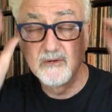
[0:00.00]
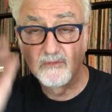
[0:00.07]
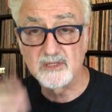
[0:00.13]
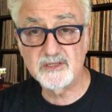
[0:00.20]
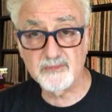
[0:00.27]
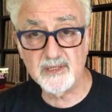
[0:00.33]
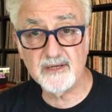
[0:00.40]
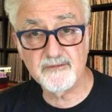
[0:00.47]

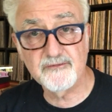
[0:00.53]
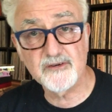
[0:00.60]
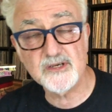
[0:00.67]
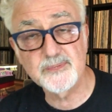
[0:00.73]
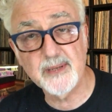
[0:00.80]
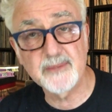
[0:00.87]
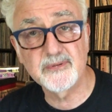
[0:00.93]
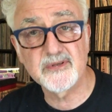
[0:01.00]
was one of the
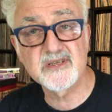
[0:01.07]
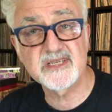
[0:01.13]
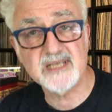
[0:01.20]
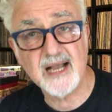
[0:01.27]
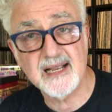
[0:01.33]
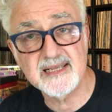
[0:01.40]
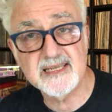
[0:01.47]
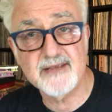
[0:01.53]
first people to
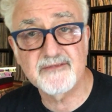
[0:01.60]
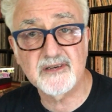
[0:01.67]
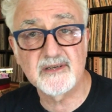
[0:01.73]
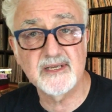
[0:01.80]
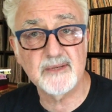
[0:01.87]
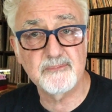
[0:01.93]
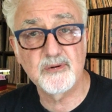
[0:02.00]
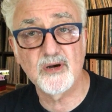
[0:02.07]

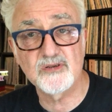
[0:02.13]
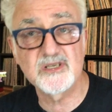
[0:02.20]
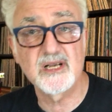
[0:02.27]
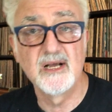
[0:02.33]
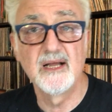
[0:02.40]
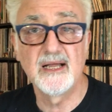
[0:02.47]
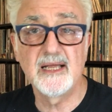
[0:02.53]
scientifically approach